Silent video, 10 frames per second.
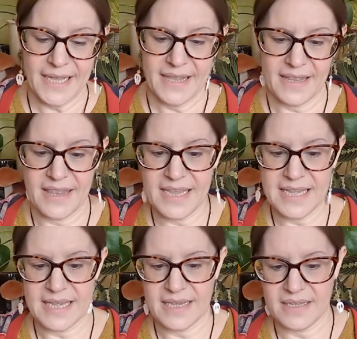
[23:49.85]

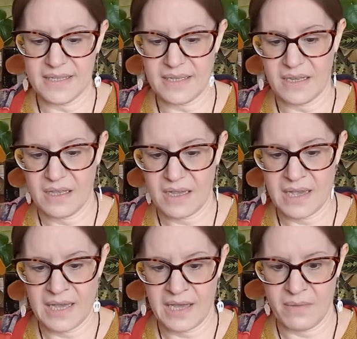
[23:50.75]
These
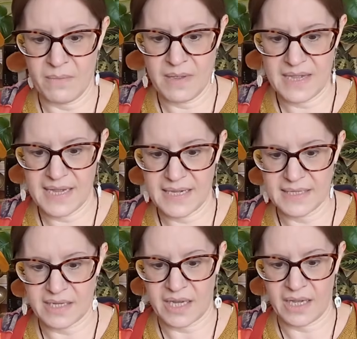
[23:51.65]
are
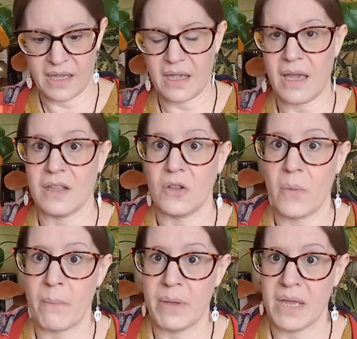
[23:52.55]
amazing and a
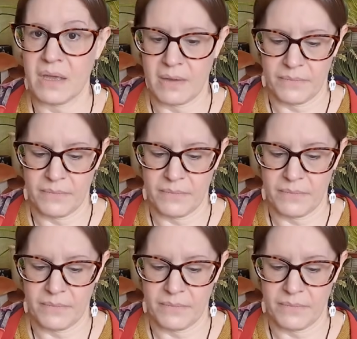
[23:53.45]
lot bigger